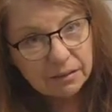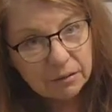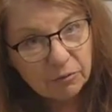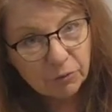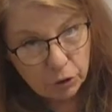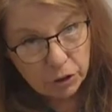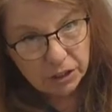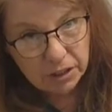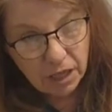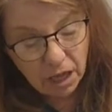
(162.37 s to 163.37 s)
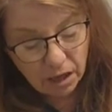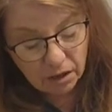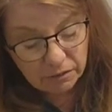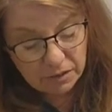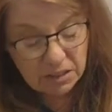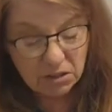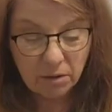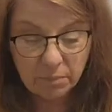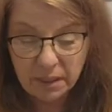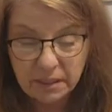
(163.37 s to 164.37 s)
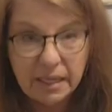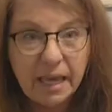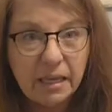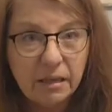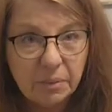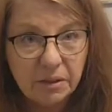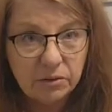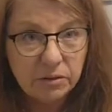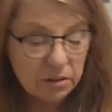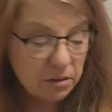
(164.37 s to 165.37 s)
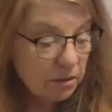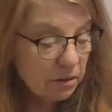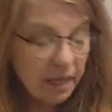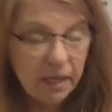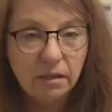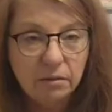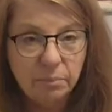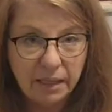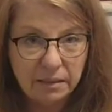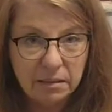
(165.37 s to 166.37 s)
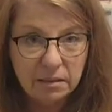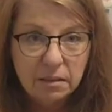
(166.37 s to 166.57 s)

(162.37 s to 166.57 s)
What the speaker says: version of the Starbucks egg bites.